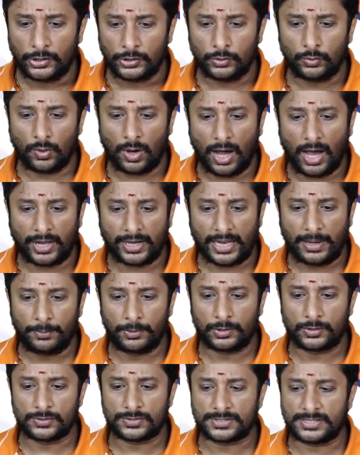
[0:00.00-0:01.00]
you are
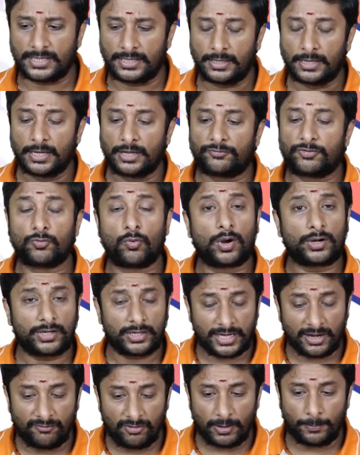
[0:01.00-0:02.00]
able to see, if you want
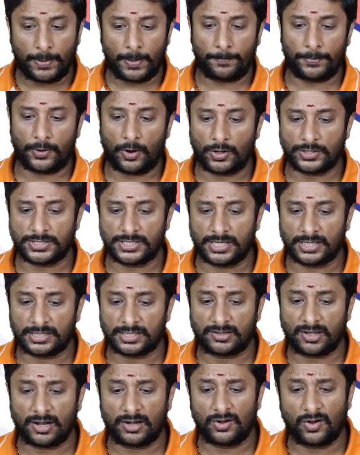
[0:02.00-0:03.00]
to develop a
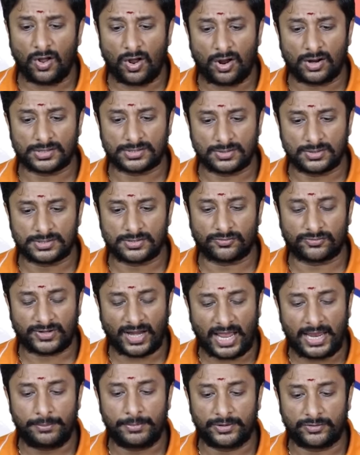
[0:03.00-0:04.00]
project, there are lots of
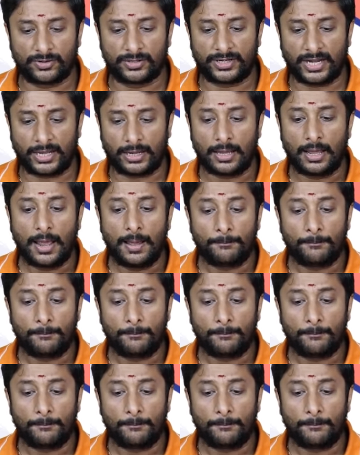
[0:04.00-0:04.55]
time it will take,